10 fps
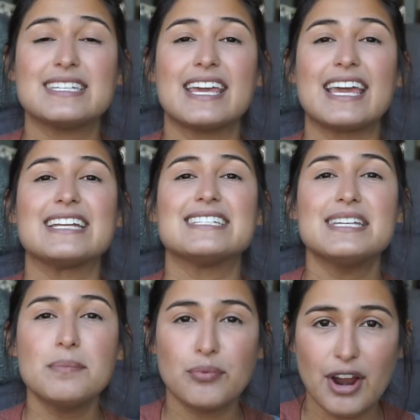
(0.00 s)
take a
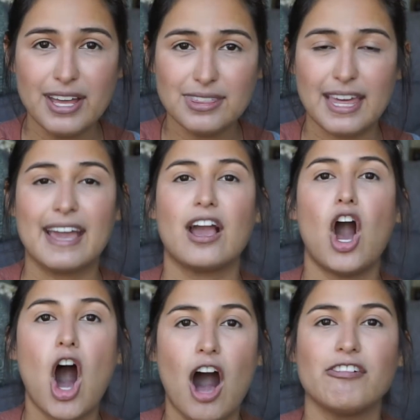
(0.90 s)
deep breath and
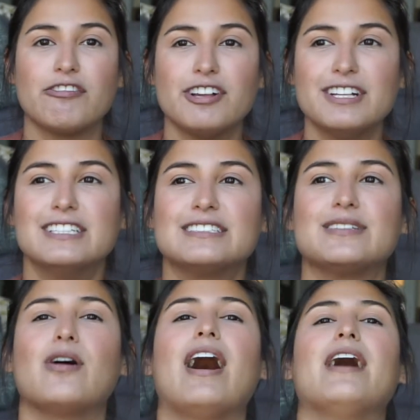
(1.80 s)
cough.
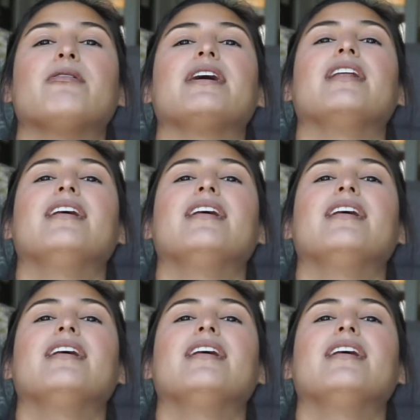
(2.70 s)
So I went,